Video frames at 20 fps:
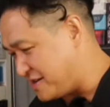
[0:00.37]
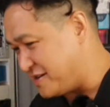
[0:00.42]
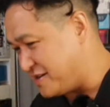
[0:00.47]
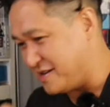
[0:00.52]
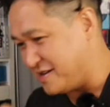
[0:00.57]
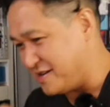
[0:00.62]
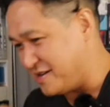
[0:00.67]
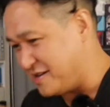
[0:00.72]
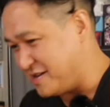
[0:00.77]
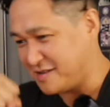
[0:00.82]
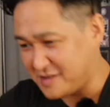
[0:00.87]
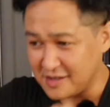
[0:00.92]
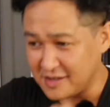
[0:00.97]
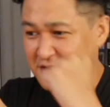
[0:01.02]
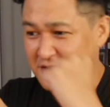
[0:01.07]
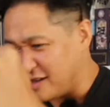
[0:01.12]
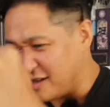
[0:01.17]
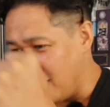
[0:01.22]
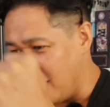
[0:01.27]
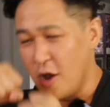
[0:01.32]
dun,
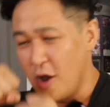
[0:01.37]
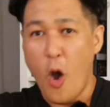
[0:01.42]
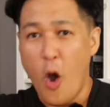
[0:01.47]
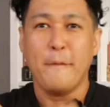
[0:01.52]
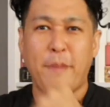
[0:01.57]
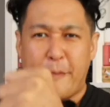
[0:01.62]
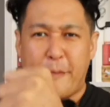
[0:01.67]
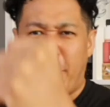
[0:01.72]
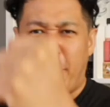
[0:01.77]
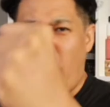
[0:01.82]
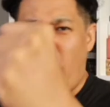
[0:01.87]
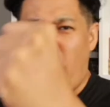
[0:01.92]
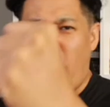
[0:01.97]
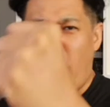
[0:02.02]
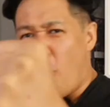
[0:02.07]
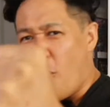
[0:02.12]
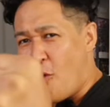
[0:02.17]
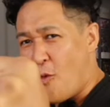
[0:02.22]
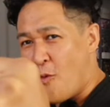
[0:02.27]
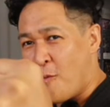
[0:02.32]
dun, dun.
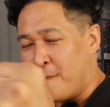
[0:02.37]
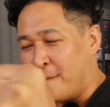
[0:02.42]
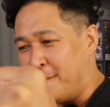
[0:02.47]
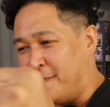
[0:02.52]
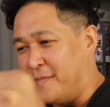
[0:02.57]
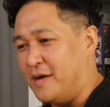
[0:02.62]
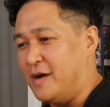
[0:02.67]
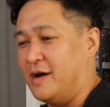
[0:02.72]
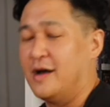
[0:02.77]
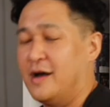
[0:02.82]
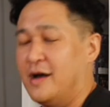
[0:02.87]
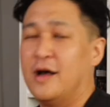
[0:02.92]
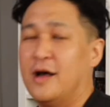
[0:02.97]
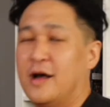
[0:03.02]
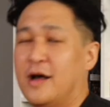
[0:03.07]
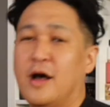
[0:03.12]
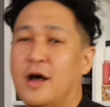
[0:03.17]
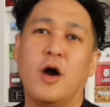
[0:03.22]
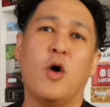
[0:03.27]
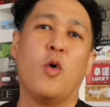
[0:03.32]
Boom!
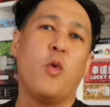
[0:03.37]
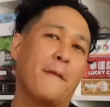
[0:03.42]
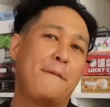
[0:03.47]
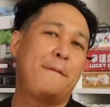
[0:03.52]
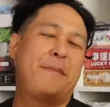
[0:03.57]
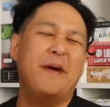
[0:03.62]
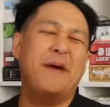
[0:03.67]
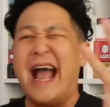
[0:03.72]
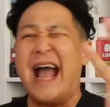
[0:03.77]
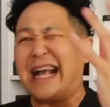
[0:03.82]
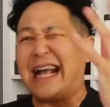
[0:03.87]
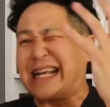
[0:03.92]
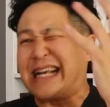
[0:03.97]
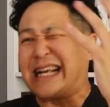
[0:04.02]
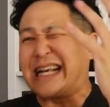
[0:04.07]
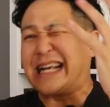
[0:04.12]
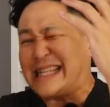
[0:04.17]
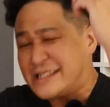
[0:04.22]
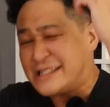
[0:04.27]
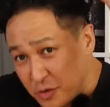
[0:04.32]
Welcome
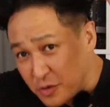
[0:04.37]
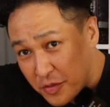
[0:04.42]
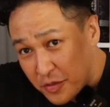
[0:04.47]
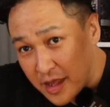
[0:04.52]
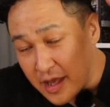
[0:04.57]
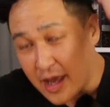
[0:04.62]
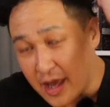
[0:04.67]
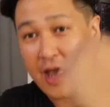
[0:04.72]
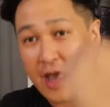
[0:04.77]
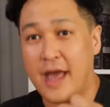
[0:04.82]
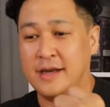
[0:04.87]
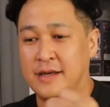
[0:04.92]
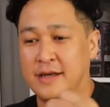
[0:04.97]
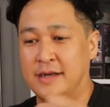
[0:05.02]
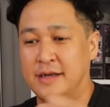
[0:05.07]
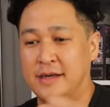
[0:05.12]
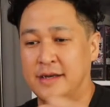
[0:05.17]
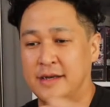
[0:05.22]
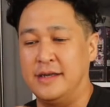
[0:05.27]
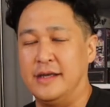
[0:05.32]
back to the
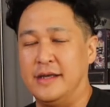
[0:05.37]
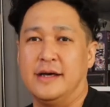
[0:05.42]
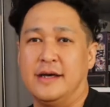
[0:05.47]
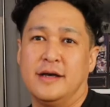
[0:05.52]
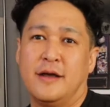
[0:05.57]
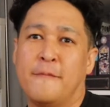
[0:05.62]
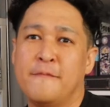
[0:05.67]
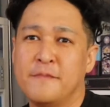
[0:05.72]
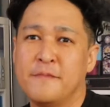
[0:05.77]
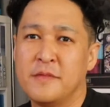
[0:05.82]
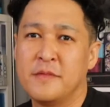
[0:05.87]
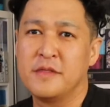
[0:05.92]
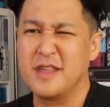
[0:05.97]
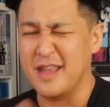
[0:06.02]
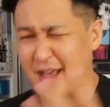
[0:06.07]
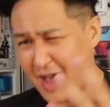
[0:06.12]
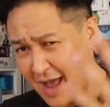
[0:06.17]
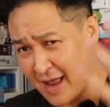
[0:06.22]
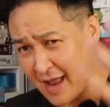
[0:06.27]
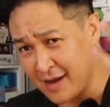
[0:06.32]
end
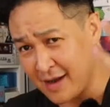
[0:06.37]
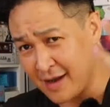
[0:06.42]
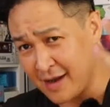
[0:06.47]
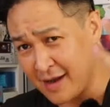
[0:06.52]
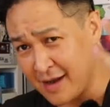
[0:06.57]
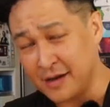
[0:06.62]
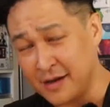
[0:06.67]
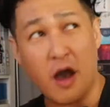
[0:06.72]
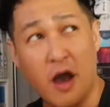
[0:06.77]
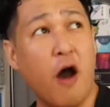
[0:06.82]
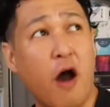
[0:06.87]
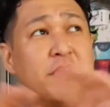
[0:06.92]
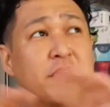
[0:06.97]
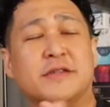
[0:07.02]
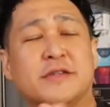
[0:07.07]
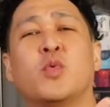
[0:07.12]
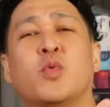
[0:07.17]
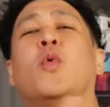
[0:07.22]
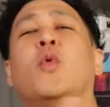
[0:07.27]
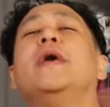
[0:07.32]
of
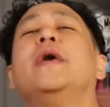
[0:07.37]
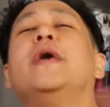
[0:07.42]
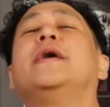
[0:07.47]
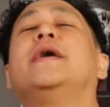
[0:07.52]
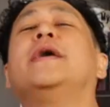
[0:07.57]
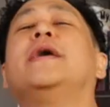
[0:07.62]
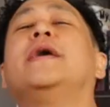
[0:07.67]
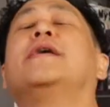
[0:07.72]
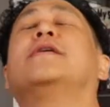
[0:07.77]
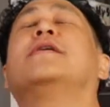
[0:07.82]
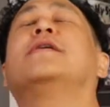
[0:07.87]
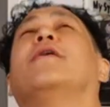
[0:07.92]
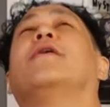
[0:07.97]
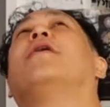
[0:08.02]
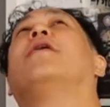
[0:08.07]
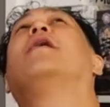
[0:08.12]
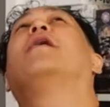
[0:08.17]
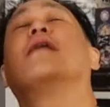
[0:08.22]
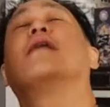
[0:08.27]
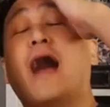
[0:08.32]
this
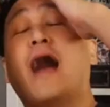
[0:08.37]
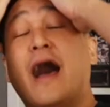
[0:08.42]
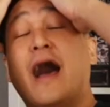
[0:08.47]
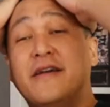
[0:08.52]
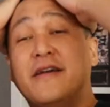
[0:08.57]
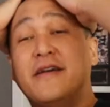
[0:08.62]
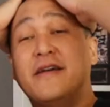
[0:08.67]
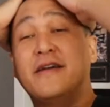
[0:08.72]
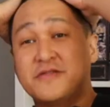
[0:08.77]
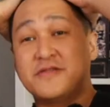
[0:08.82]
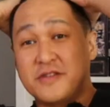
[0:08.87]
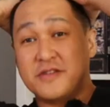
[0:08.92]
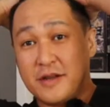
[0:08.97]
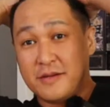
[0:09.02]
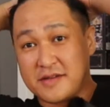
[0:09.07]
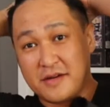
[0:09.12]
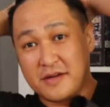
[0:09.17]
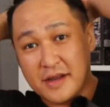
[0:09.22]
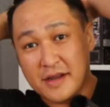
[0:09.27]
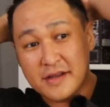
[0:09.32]
week-long live stream
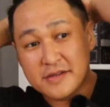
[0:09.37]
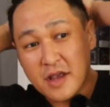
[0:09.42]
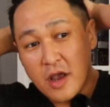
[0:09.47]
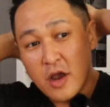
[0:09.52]
series